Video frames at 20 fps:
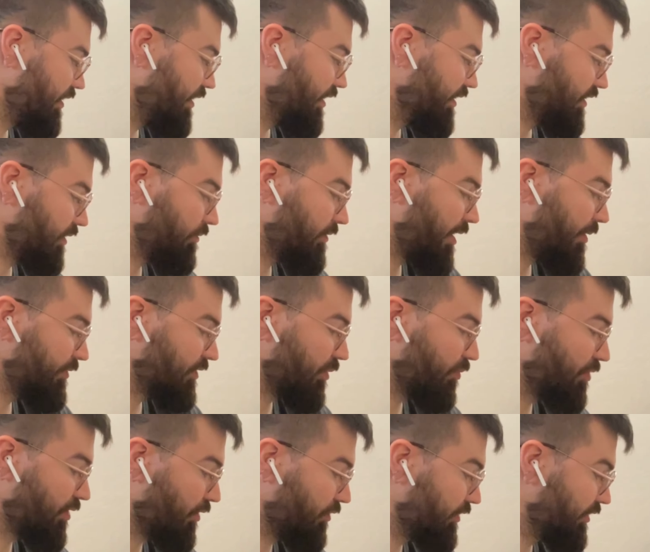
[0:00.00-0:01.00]
sometimes
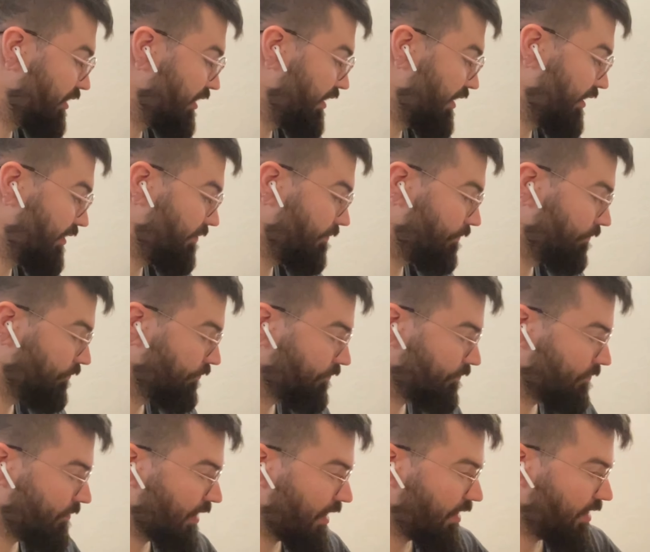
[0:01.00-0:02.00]
approaching
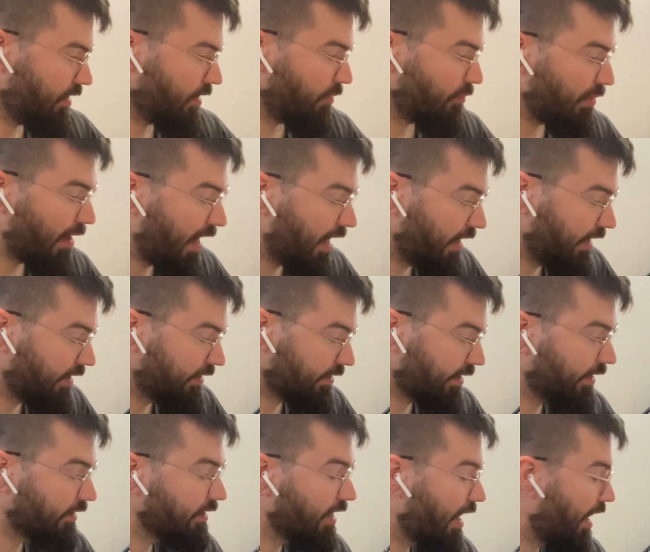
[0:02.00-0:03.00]
paintings
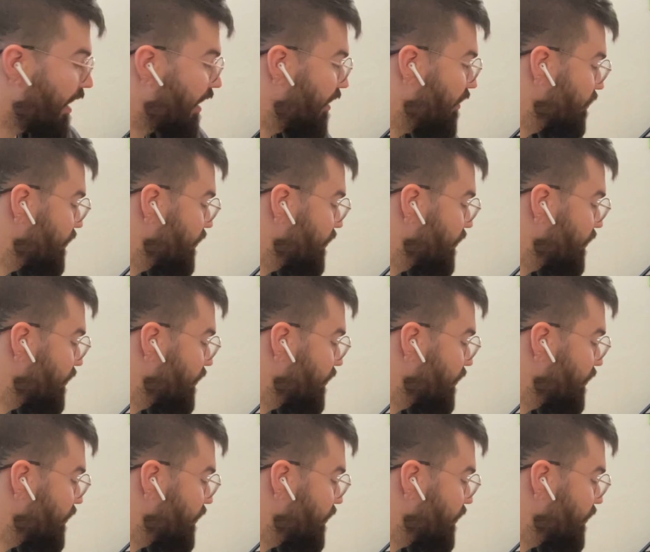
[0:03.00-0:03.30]
like that